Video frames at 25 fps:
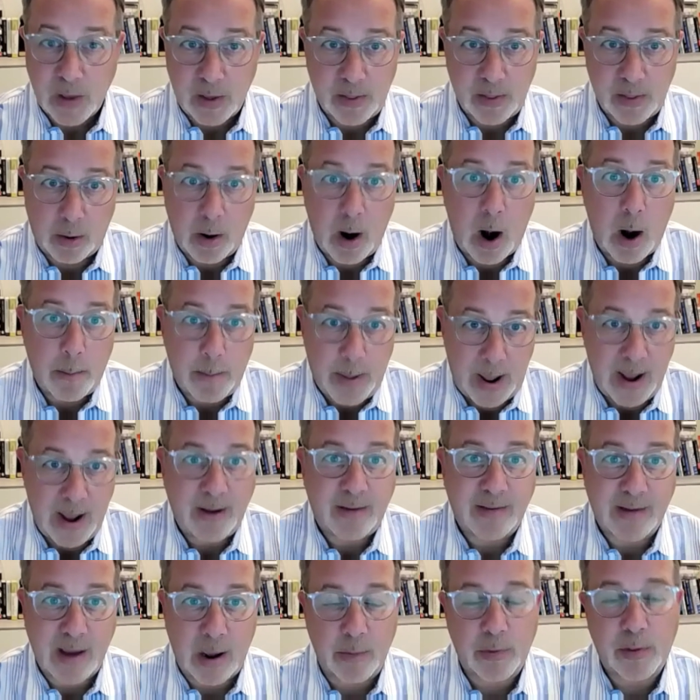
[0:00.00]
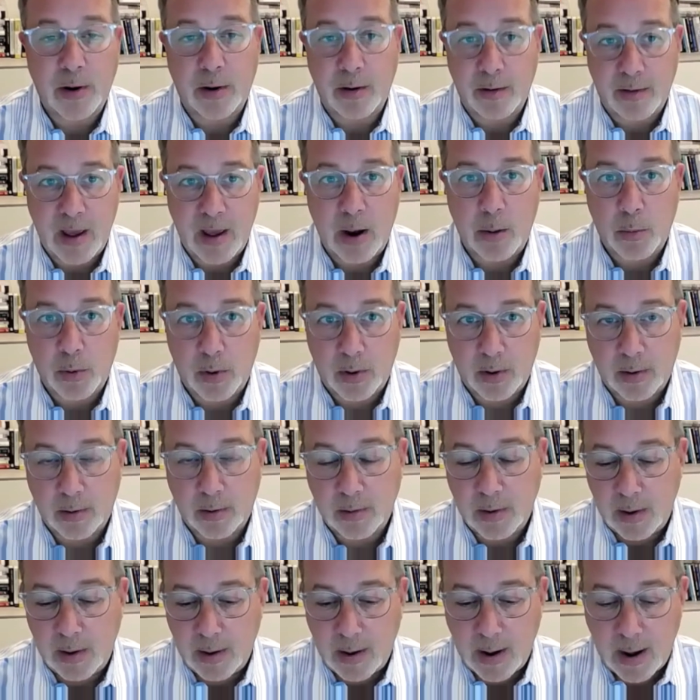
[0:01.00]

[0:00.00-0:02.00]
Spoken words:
there are banks out there that will